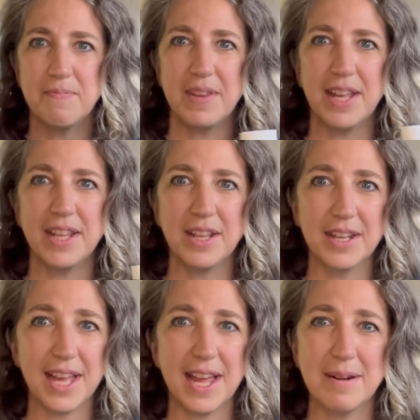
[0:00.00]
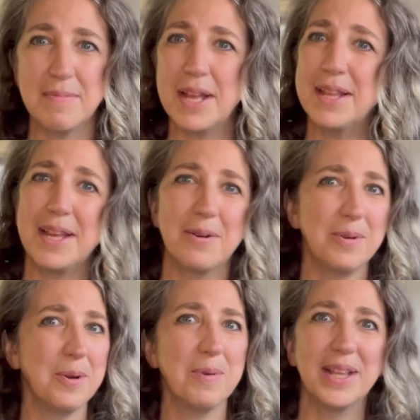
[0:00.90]
and they look at them and they don't
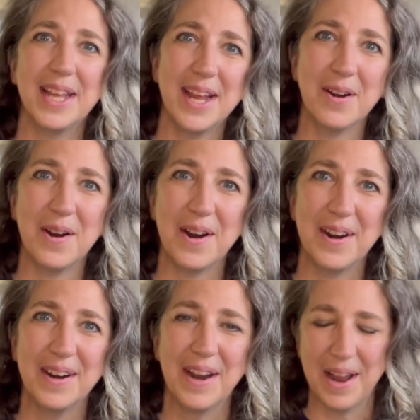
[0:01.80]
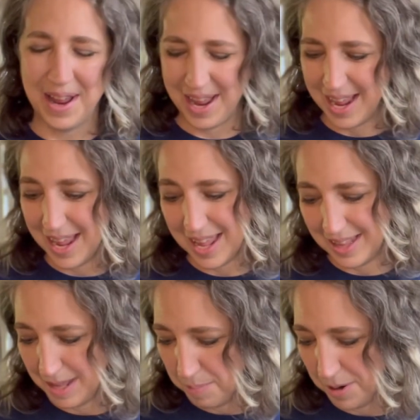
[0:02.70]
know what they are and
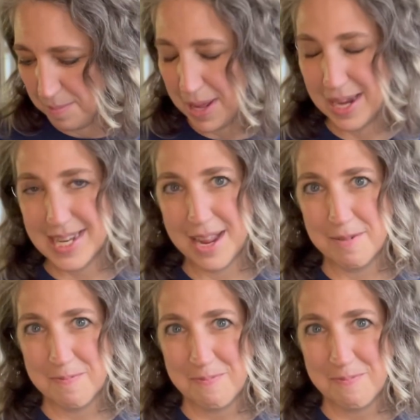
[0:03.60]
they put them back down.